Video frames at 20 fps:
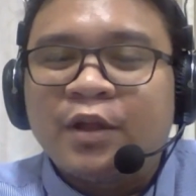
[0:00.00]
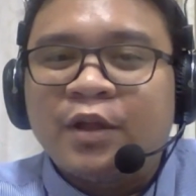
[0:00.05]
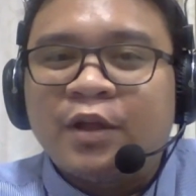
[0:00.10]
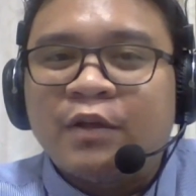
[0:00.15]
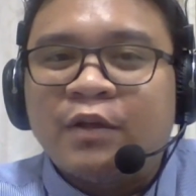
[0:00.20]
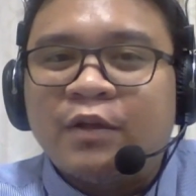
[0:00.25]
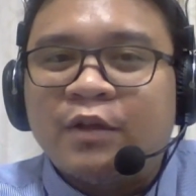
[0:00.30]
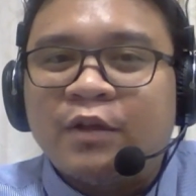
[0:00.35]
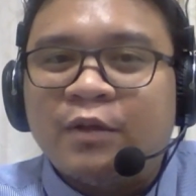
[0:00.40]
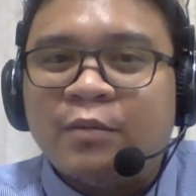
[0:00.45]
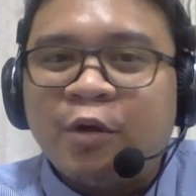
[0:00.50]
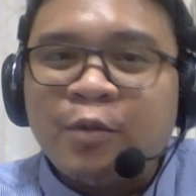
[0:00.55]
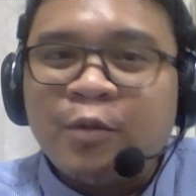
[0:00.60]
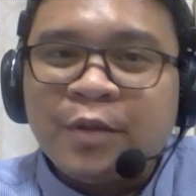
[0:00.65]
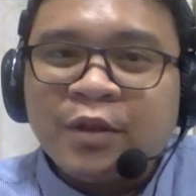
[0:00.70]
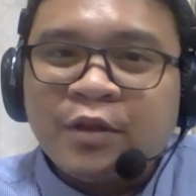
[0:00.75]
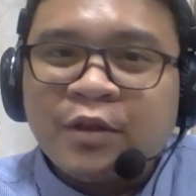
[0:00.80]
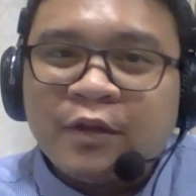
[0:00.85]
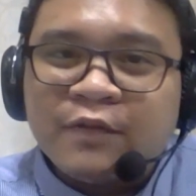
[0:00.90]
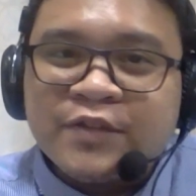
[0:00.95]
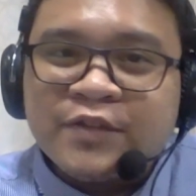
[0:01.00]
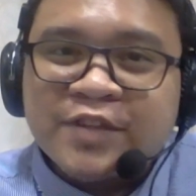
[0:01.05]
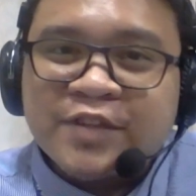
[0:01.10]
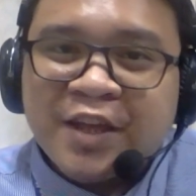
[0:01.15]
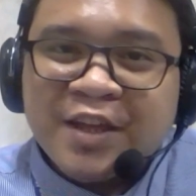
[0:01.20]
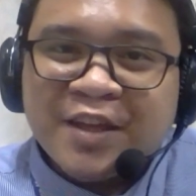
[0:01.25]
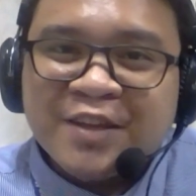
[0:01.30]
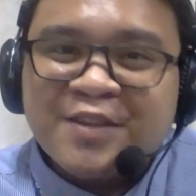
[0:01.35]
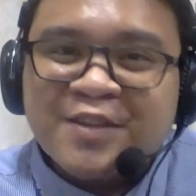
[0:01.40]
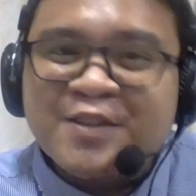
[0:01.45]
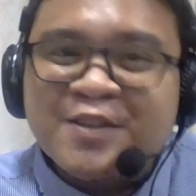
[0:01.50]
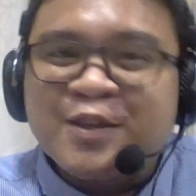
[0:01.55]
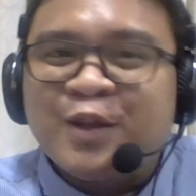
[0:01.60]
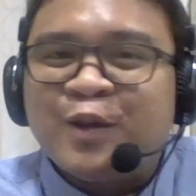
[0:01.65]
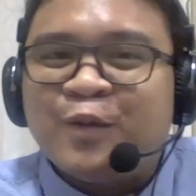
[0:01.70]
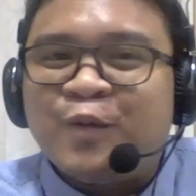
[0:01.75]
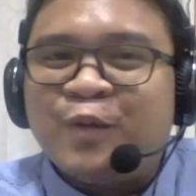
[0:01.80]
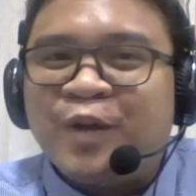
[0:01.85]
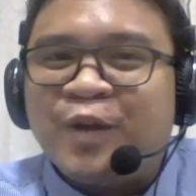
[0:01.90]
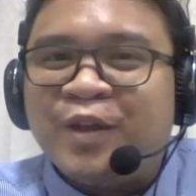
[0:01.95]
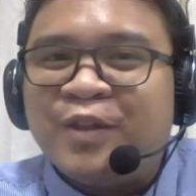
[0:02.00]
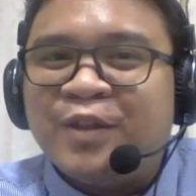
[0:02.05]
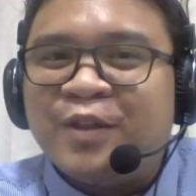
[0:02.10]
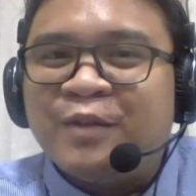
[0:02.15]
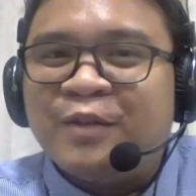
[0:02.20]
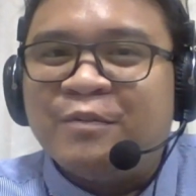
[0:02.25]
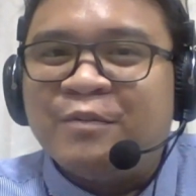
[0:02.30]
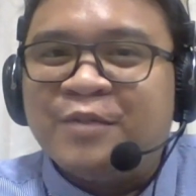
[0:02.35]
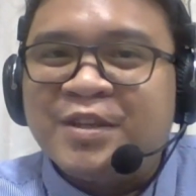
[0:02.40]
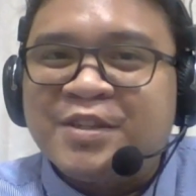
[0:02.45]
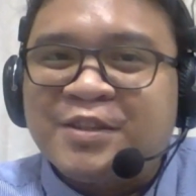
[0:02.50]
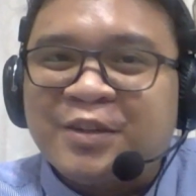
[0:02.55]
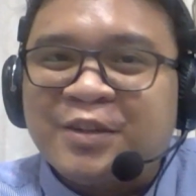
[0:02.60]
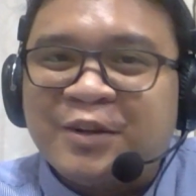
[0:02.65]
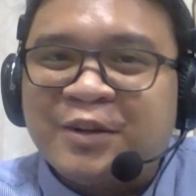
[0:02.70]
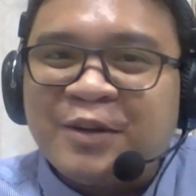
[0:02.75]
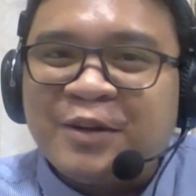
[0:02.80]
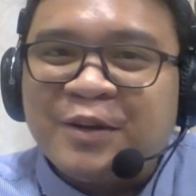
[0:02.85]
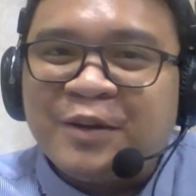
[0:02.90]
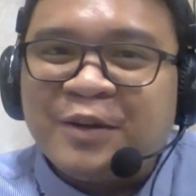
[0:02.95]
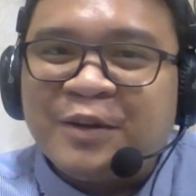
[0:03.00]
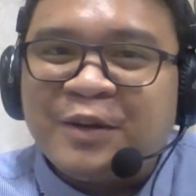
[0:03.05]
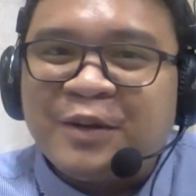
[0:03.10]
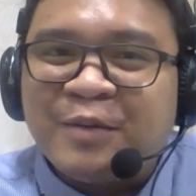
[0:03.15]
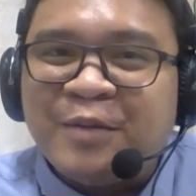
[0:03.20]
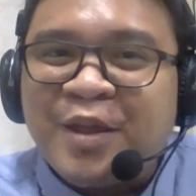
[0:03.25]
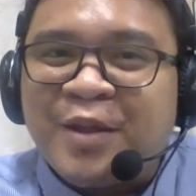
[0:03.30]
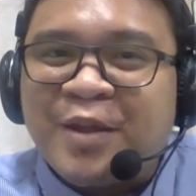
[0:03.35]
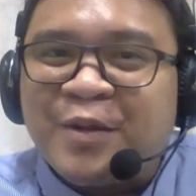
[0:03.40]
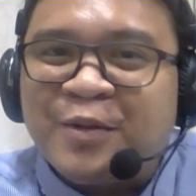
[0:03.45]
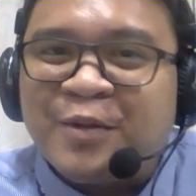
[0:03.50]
with a moment of science with Mr. Rabino.